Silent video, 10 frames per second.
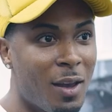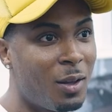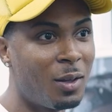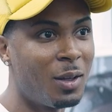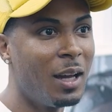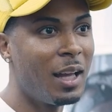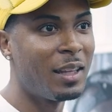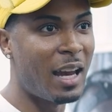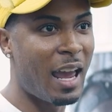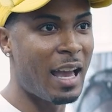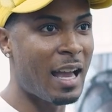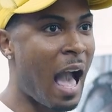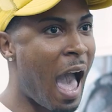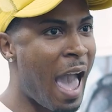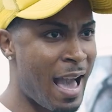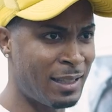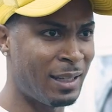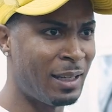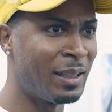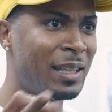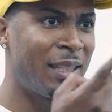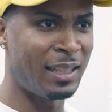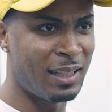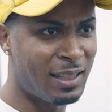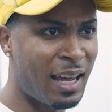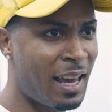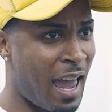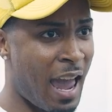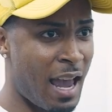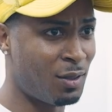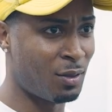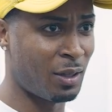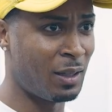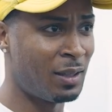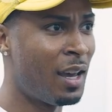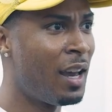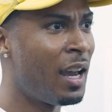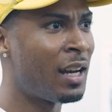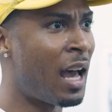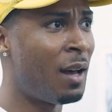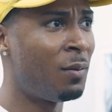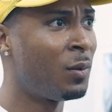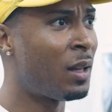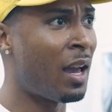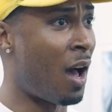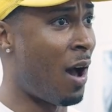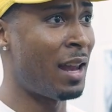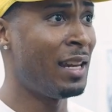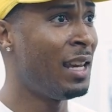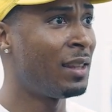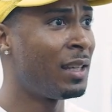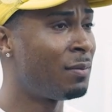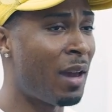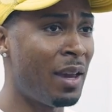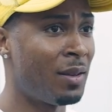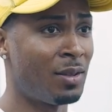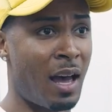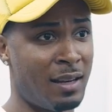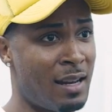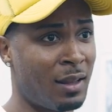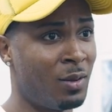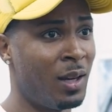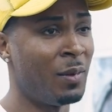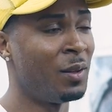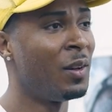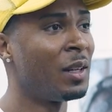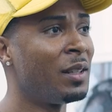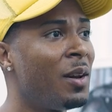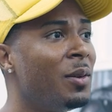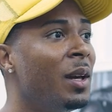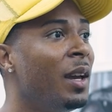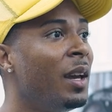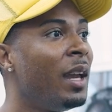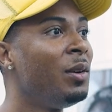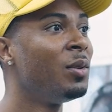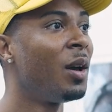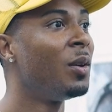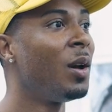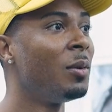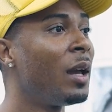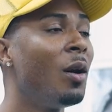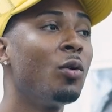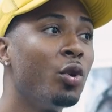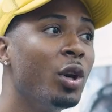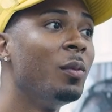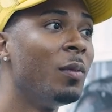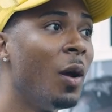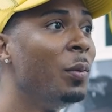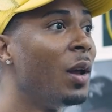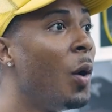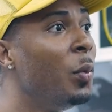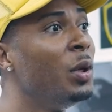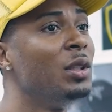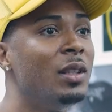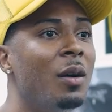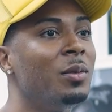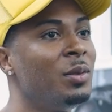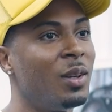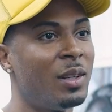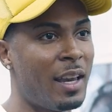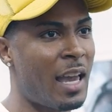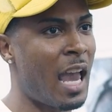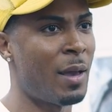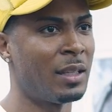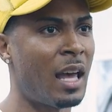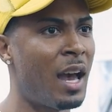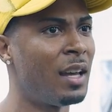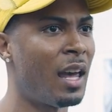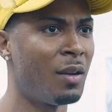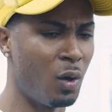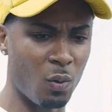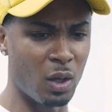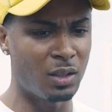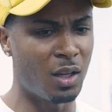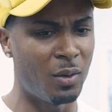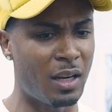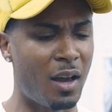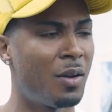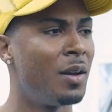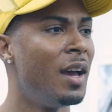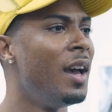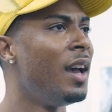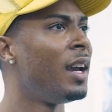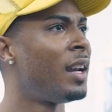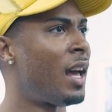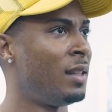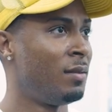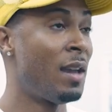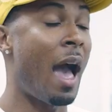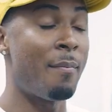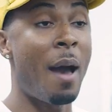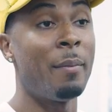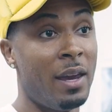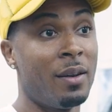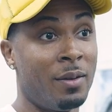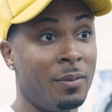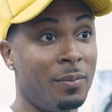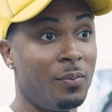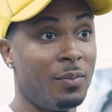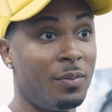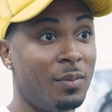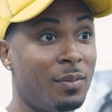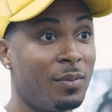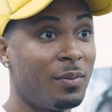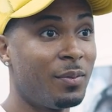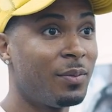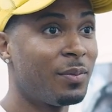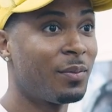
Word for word: mail that I had got accidentally sent to their address. And I was like, oh, I need this mail. So I knocked on that motherfucking door. And, you know, I was like, oh, Crip, open this door. You know, and they came outside like, what's going on? And I got my mail. But did they know you